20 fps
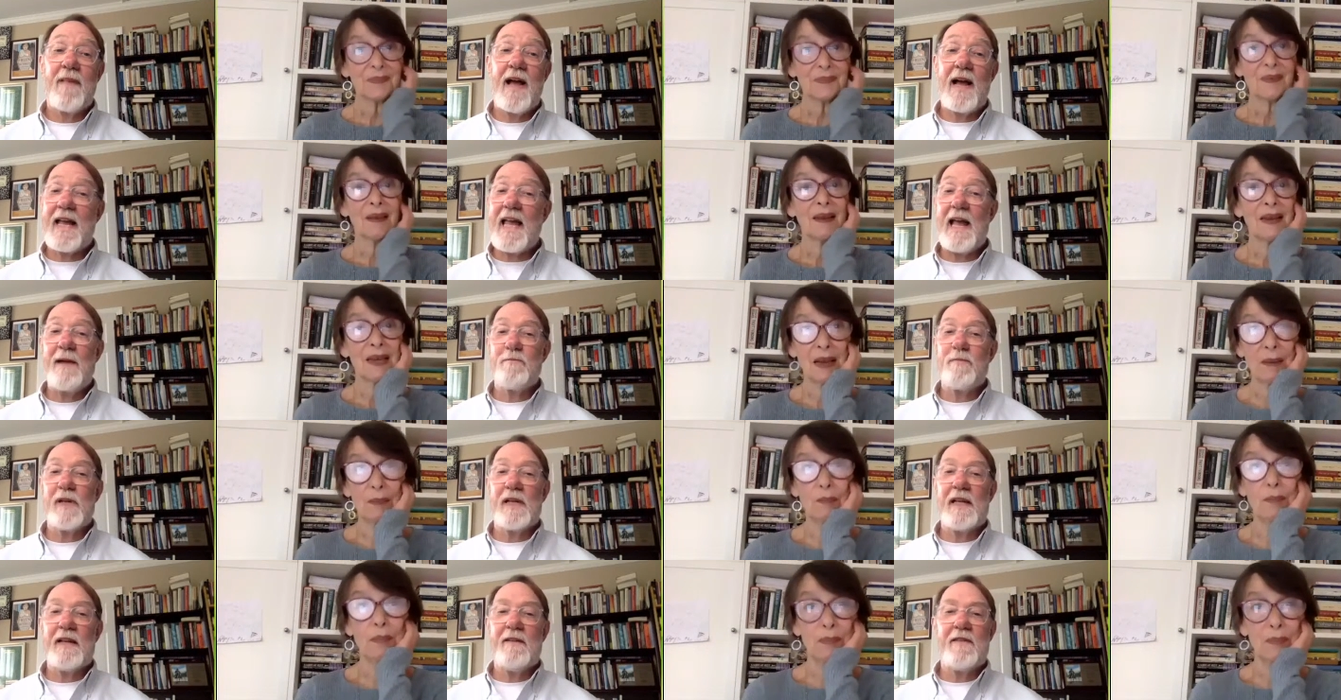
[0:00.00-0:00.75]
Speaker 1: I can't
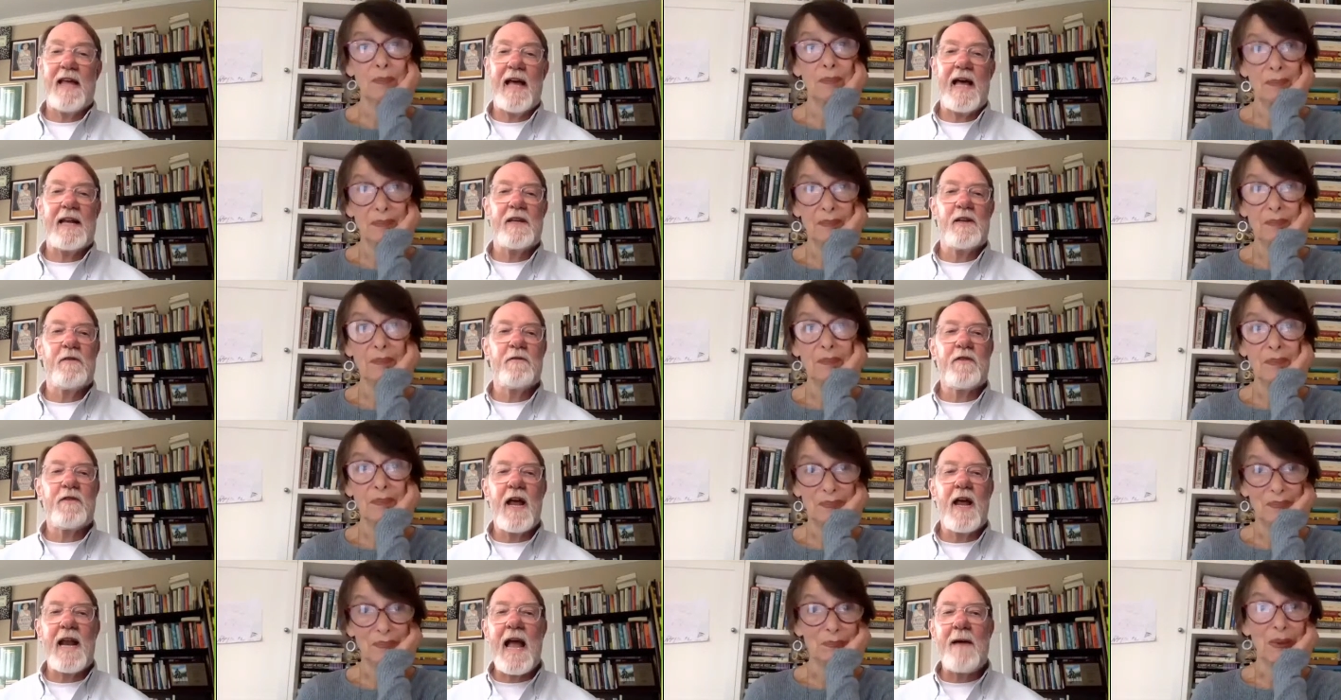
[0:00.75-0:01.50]
believe that. You've
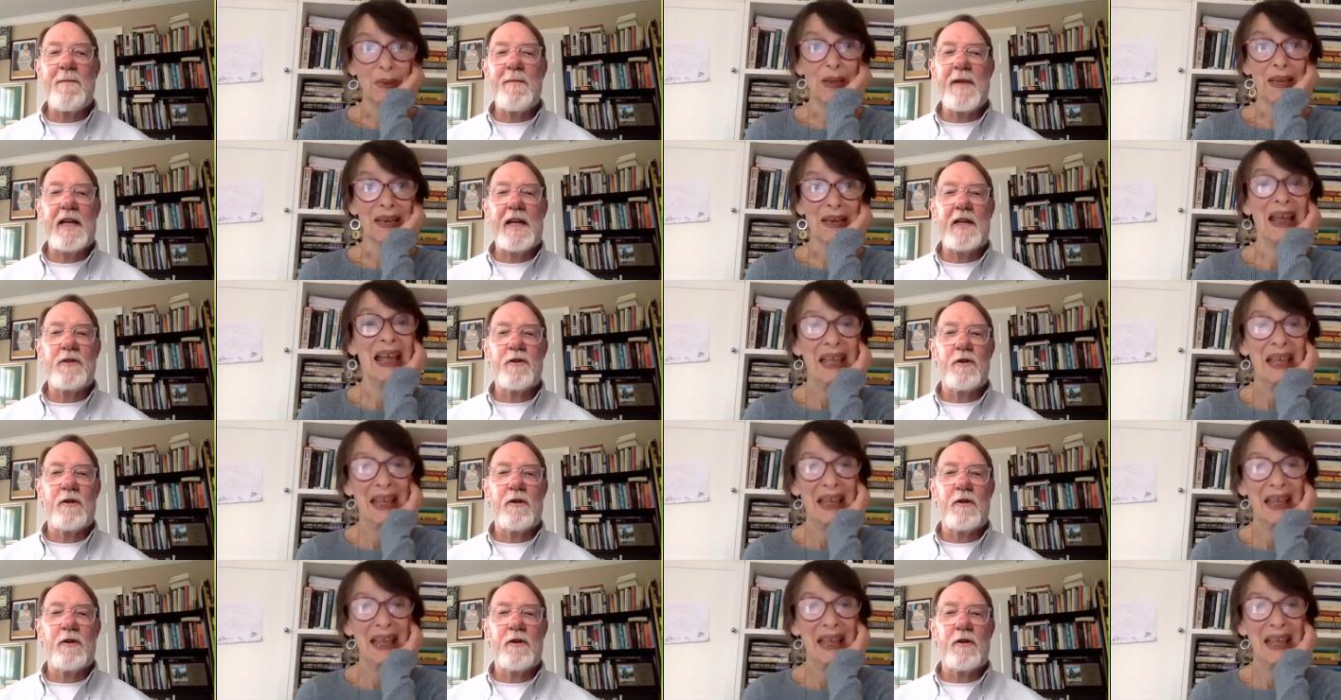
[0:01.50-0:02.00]
done how many?